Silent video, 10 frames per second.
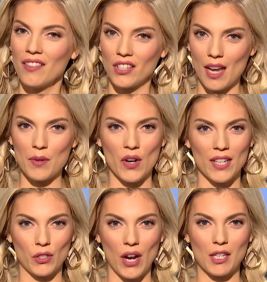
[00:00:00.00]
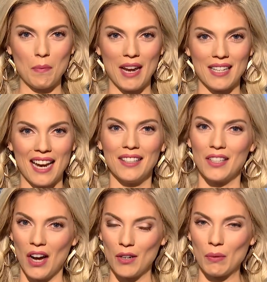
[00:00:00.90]
the Democrats tried to mandate
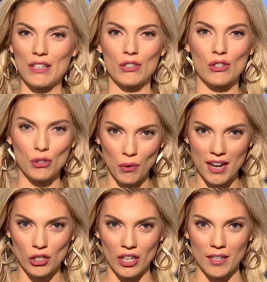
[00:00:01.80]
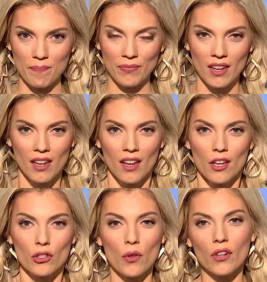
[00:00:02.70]
gun registration.
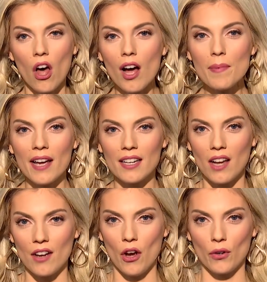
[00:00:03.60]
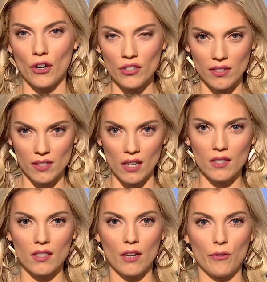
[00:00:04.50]
So the law abiding gun owners and
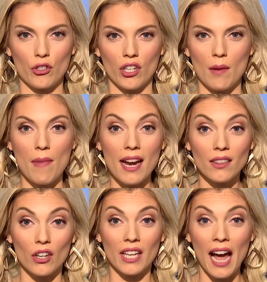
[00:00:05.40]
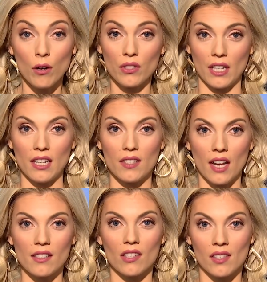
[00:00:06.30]
citizens of Virginia made their counties
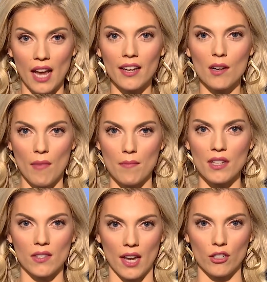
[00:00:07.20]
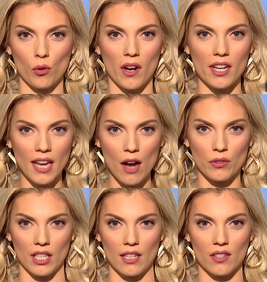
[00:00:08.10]
into Second Amendment sanctuary
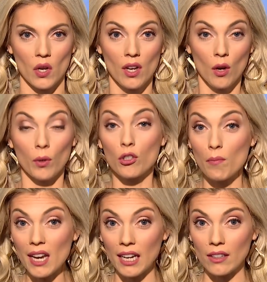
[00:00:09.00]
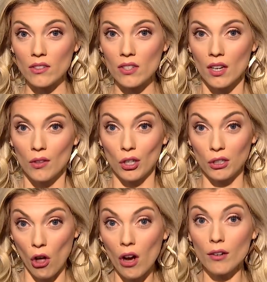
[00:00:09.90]
counties, which means the
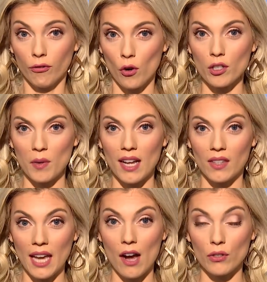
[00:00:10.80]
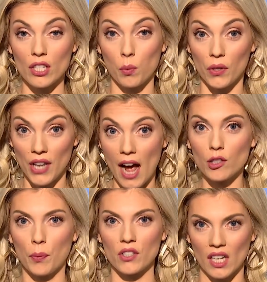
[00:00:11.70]
law enforcement in the counties will
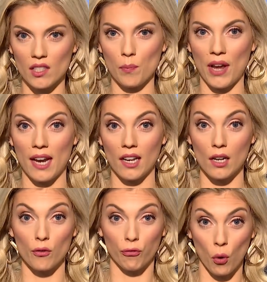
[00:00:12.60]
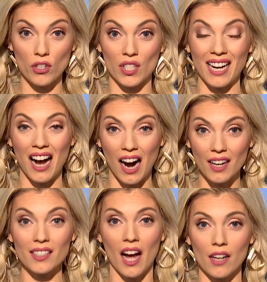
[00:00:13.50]
not participate in enforcing
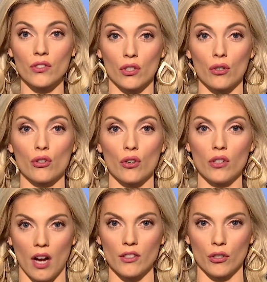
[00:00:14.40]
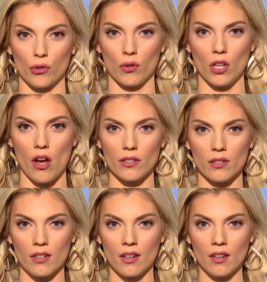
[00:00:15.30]
unconstitutional gun control
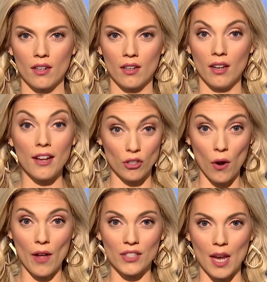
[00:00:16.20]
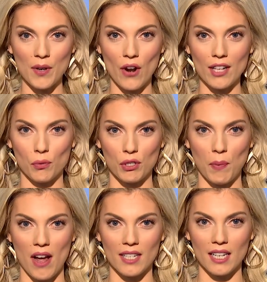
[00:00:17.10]
laws. And you know how the Democrats
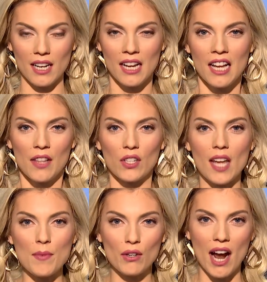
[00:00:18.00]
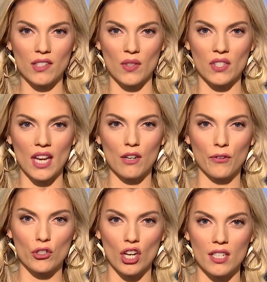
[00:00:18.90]
responded? The Democrats in the state of
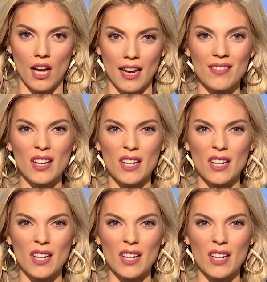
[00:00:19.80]
Virginia, in the